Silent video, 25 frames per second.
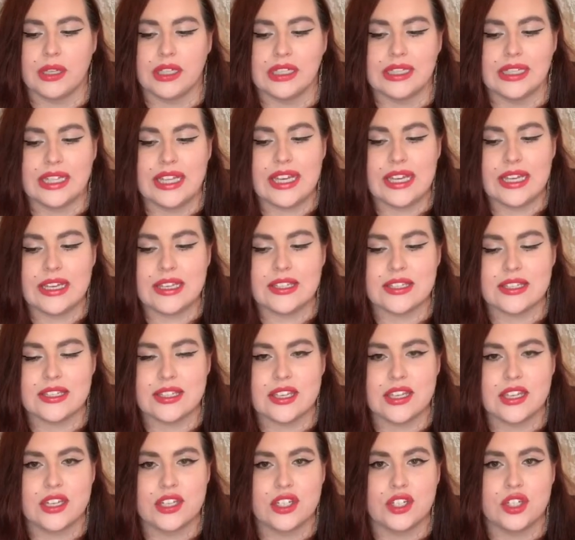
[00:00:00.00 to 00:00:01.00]

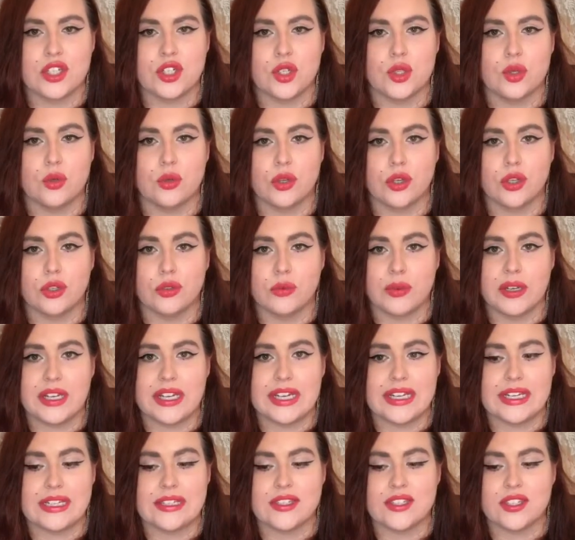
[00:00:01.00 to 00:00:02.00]
links to
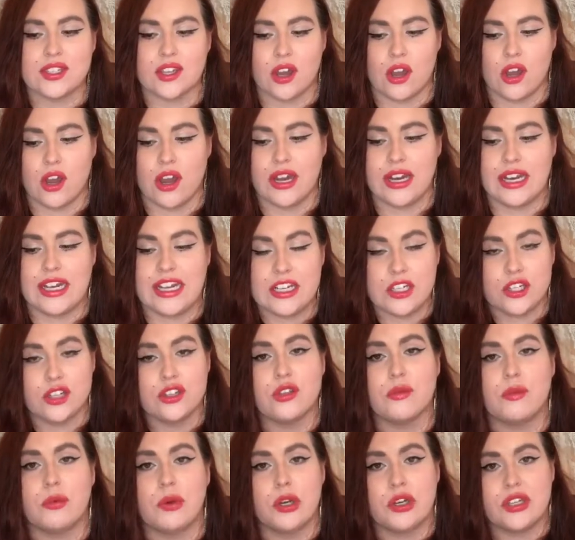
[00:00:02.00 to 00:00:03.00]
Goodreads on each
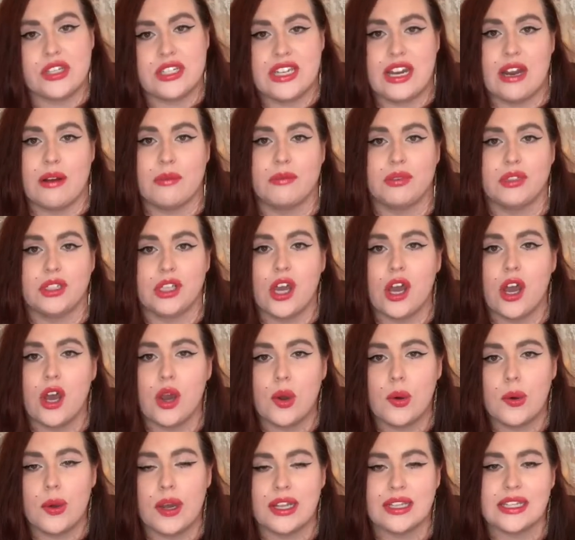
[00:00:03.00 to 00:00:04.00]
of the books down
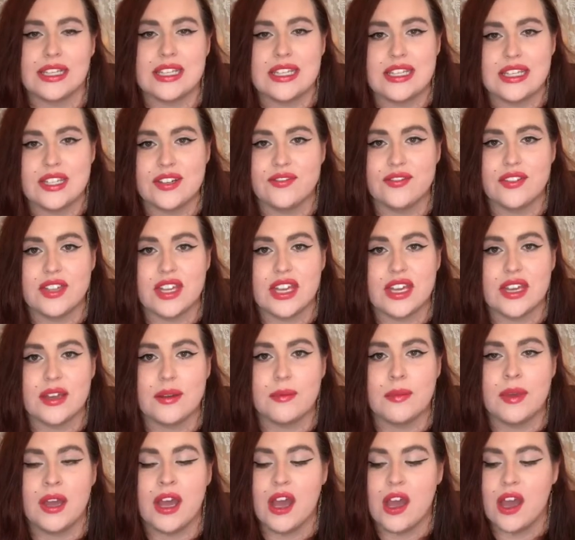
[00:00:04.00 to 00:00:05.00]
below, a list of
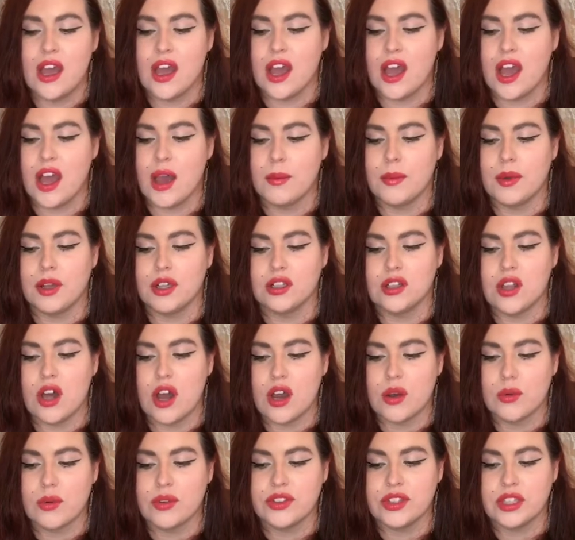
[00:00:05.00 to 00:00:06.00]
them,
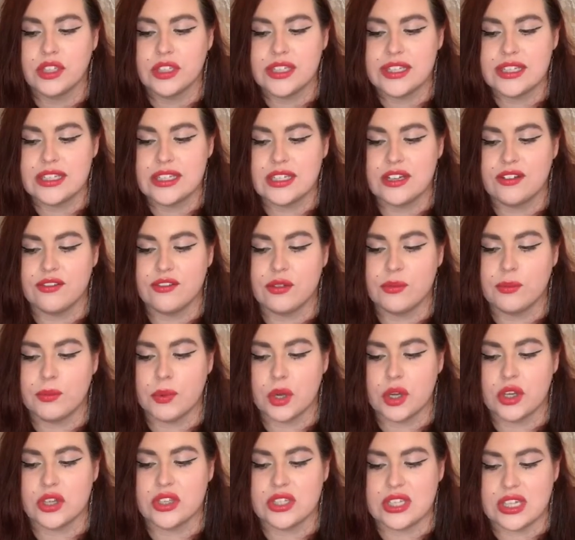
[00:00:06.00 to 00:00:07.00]
along with the list of the
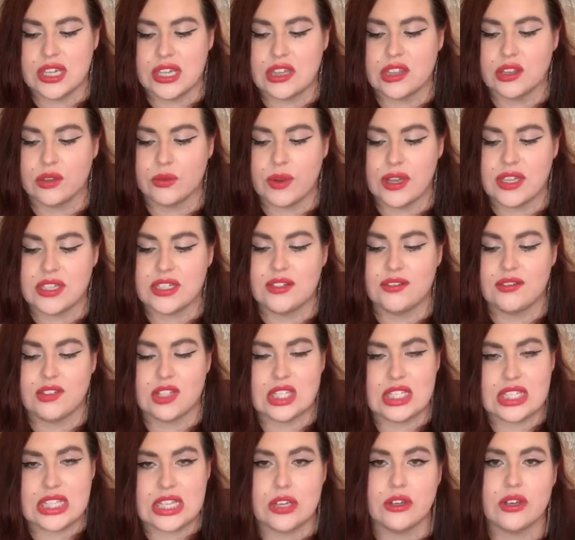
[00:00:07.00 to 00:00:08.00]
books in the rest of the
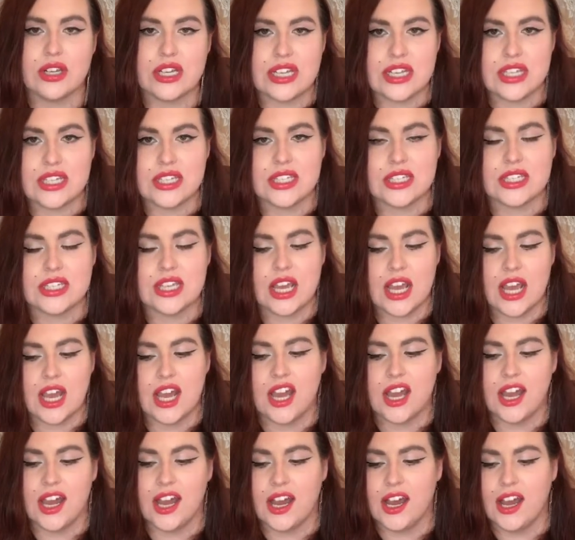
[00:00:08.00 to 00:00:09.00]
series.
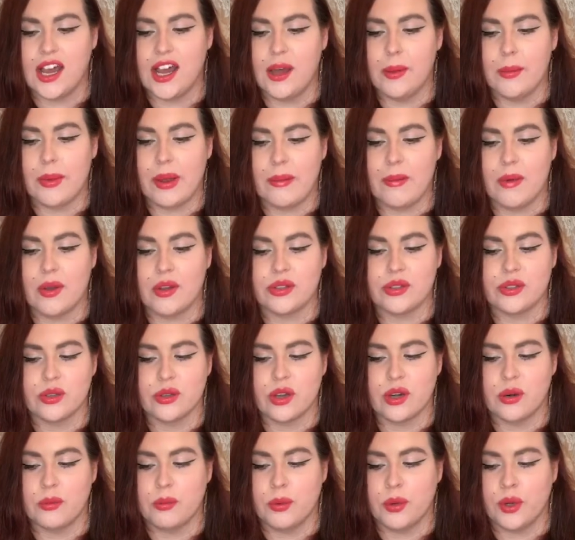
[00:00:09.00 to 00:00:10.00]
I'm also
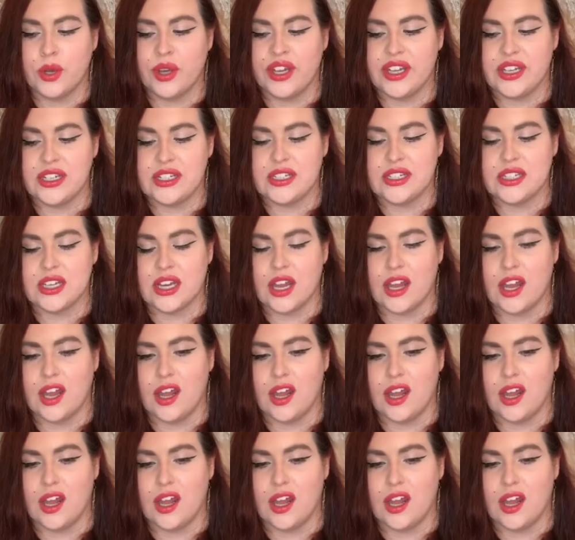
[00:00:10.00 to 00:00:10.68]
gonna put